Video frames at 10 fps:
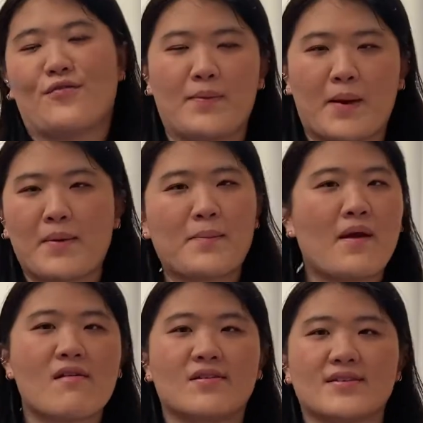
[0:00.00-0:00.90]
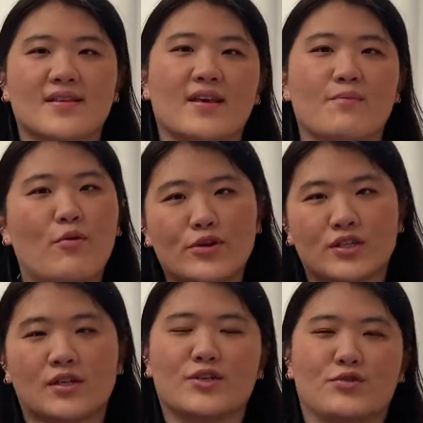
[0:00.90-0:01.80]
fed by my parents, like
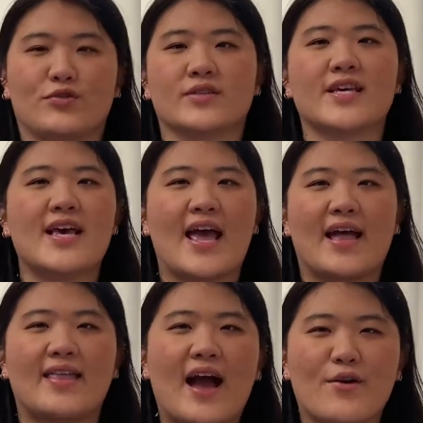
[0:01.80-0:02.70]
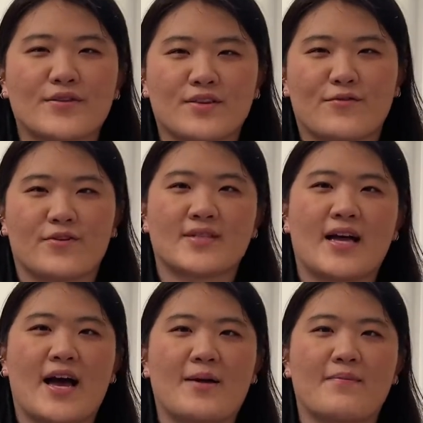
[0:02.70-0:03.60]
portion controlled, and now is the first
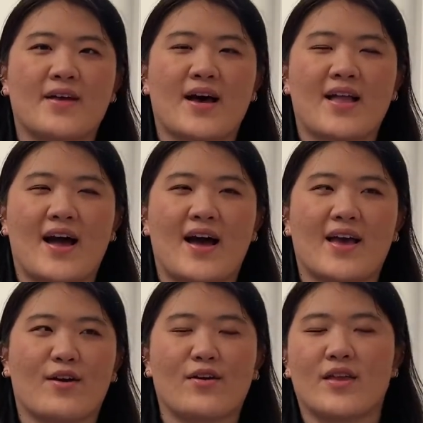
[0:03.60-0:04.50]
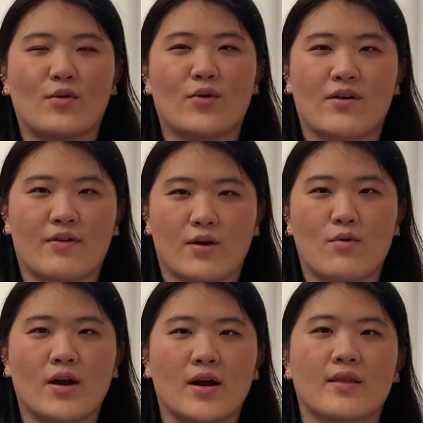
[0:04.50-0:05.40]
time that I could eat whatever I
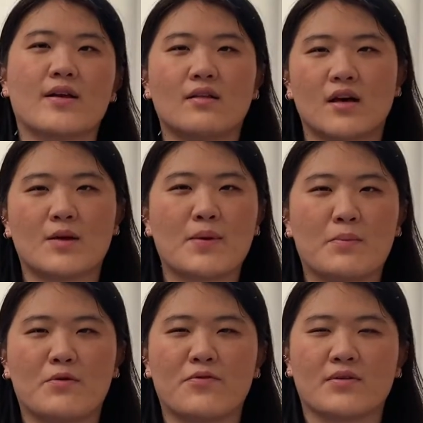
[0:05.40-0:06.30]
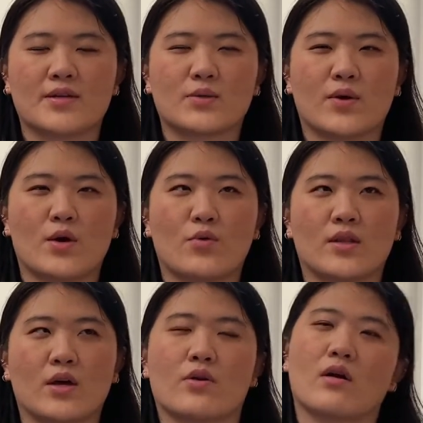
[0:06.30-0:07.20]
want. I think a lot of people feel this way when
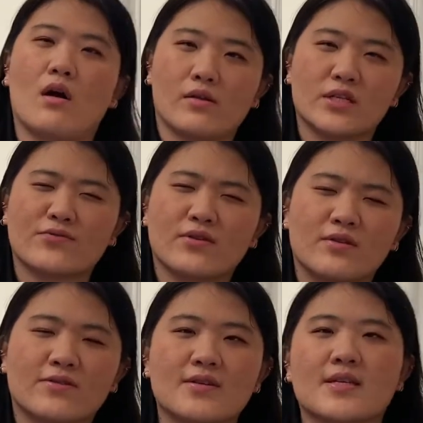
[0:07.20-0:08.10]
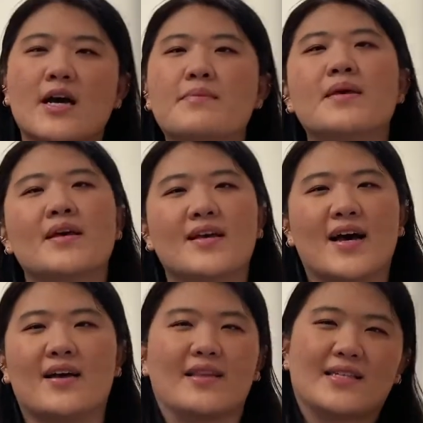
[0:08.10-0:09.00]
they go to college for the first time,
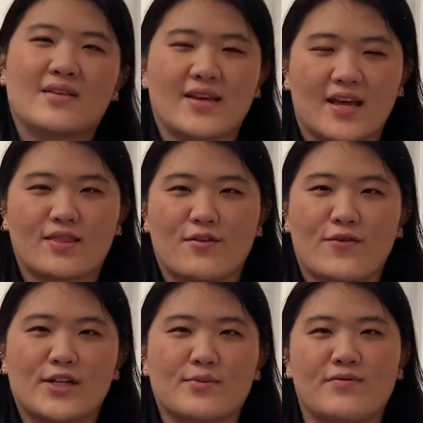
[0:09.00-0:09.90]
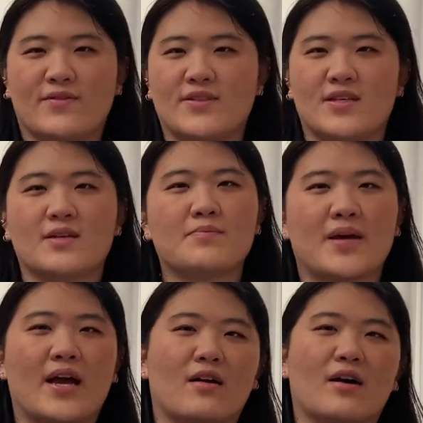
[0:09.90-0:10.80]
and that's how they get their freshman 15, but
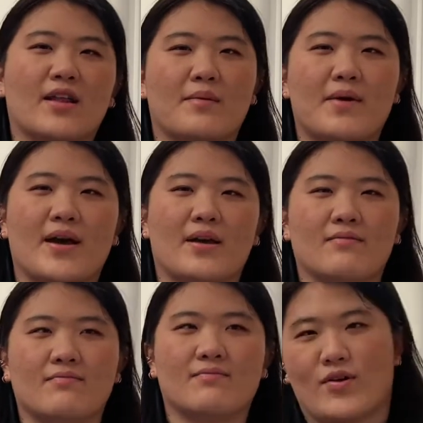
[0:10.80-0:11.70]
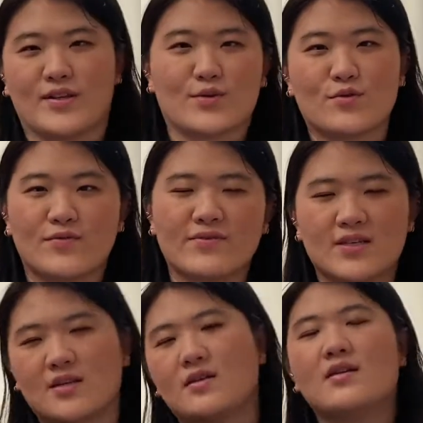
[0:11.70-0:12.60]
I got like my boarding school
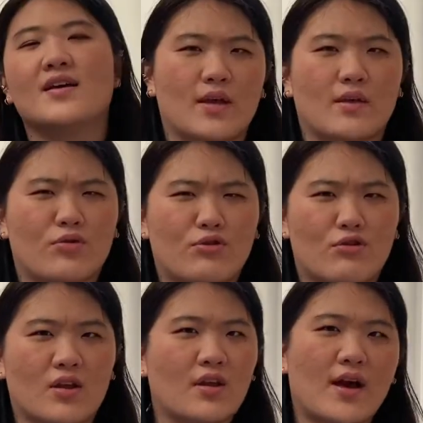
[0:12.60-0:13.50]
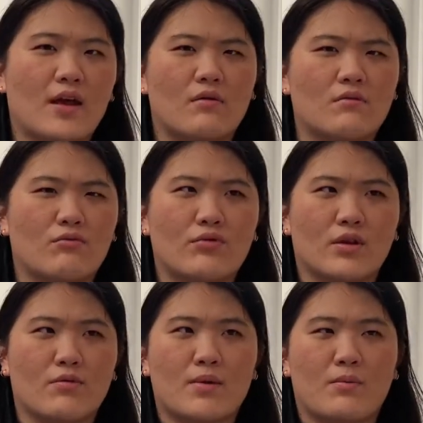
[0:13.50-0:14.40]
15, 30. I don't really
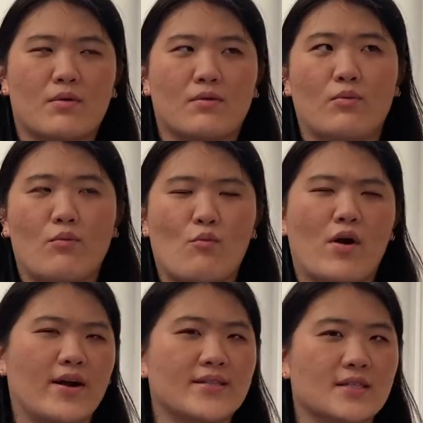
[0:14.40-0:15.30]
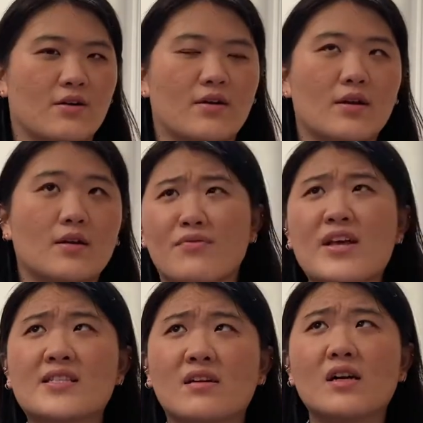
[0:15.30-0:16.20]
remember where I started, but if
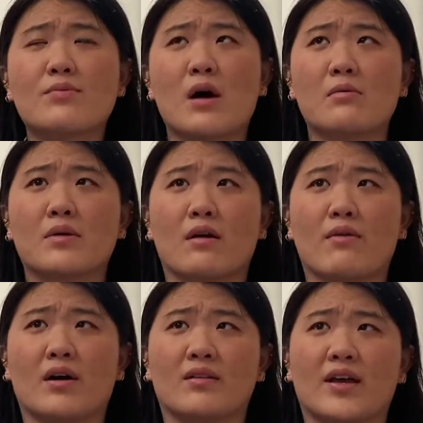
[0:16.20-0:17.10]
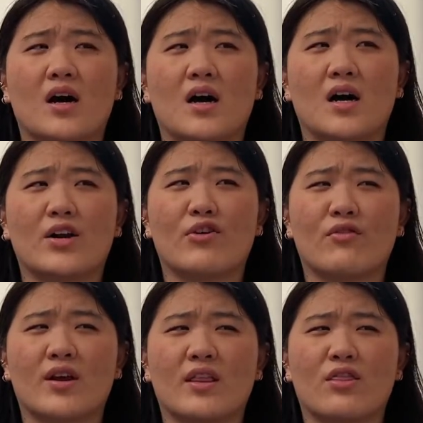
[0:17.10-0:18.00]
I started probably around
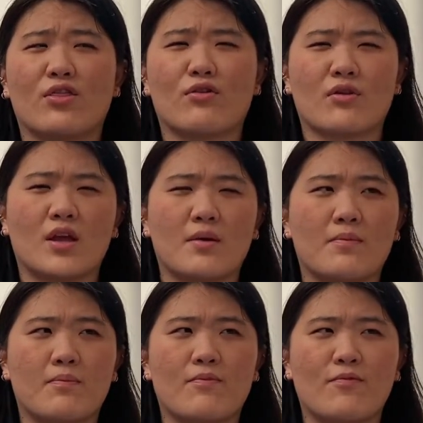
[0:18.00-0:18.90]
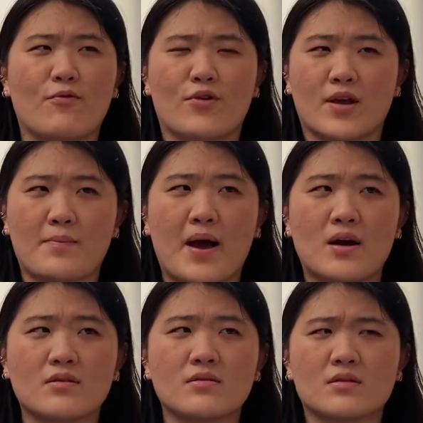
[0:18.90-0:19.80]
130, 40
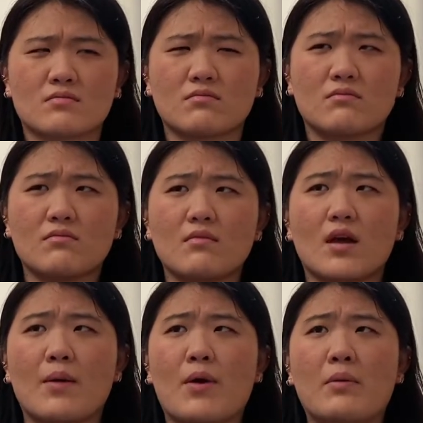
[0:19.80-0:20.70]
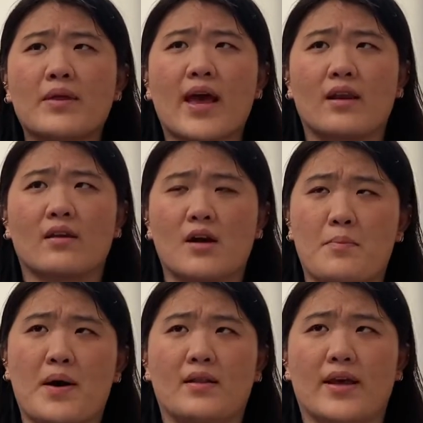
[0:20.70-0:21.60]
pounds, I probably ended
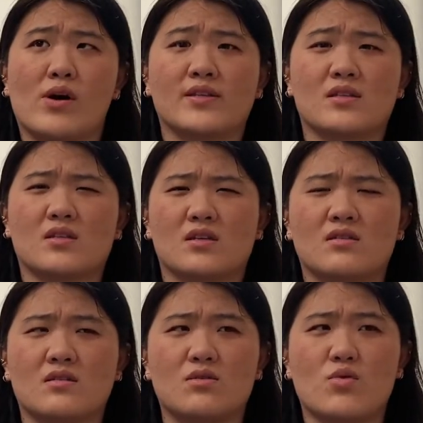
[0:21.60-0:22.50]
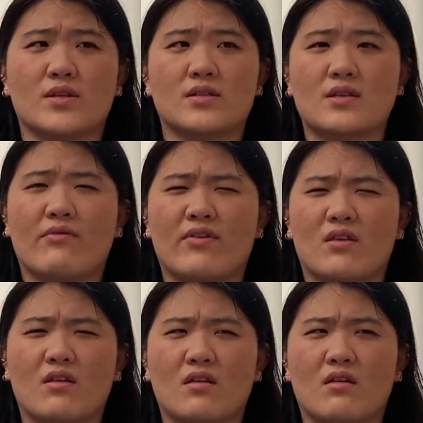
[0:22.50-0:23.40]
up at 160,
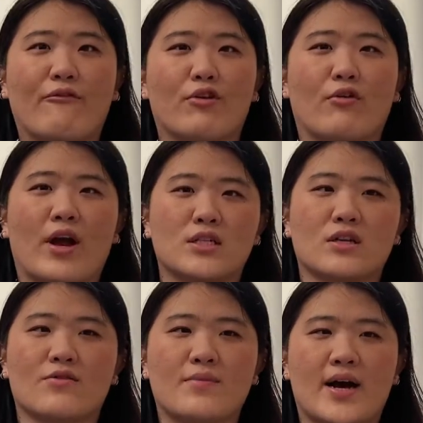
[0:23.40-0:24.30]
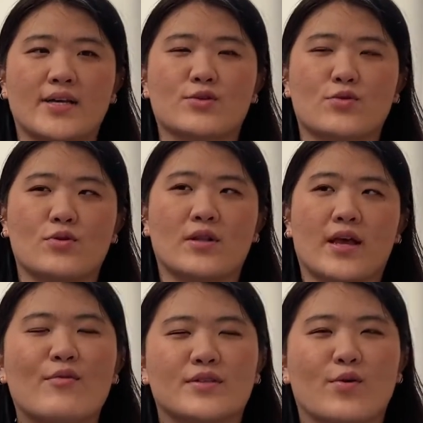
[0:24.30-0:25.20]
170. After graduating from high school,
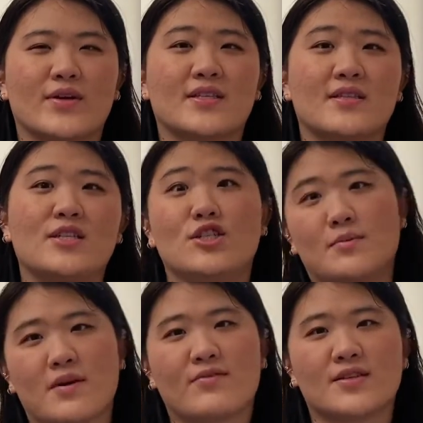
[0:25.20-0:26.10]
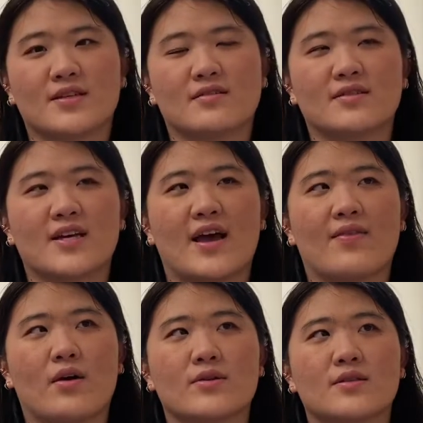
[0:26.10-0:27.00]
I was going to the gym every single day,
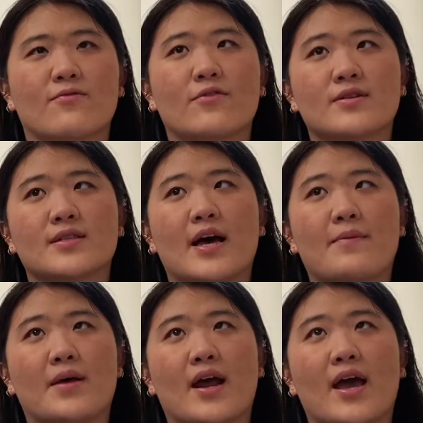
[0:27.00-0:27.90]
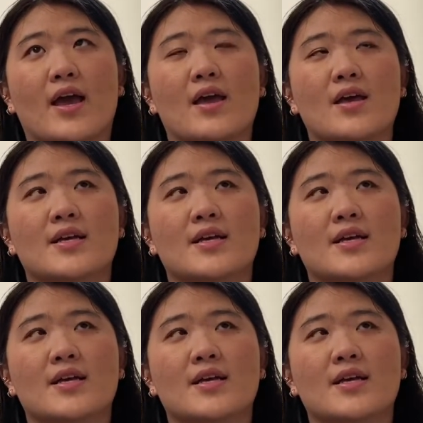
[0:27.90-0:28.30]
and that was the first time that I